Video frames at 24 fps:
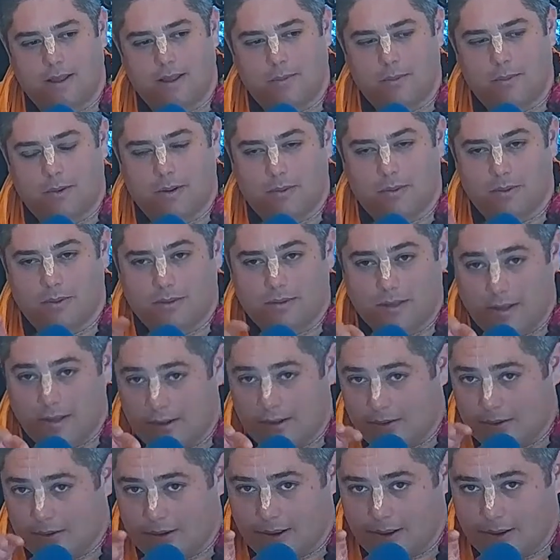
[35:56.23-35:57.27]
Like Prabhupada would say,
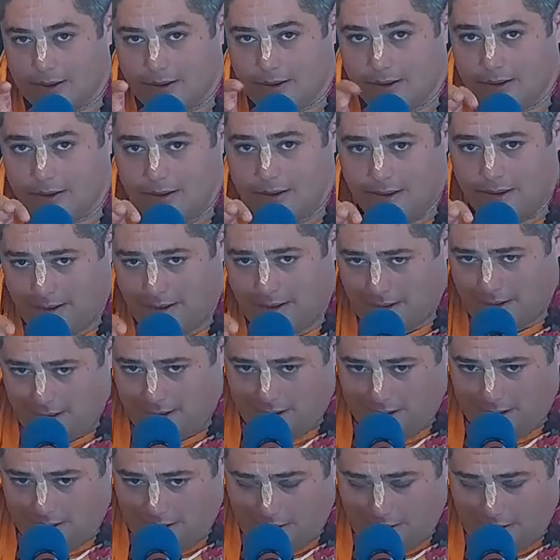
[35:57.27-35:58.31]
okay, you're
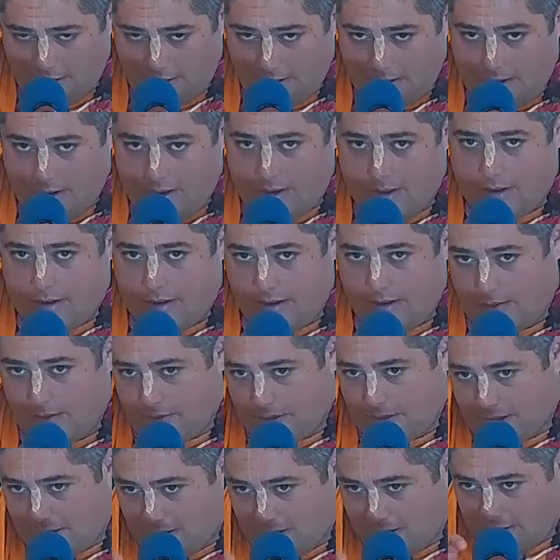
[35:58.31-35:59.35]
you
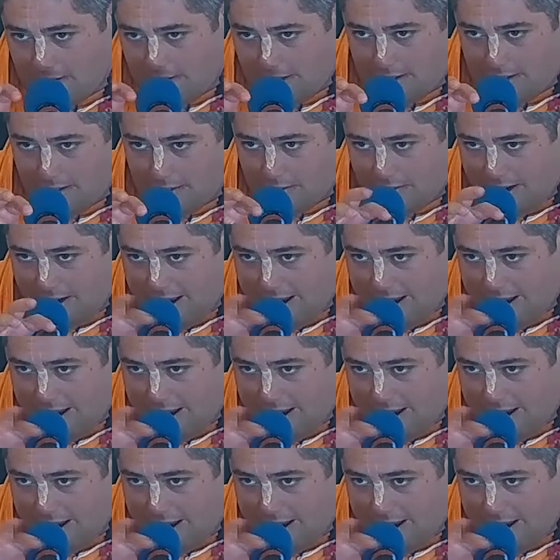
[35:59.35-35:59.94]
have like a, like a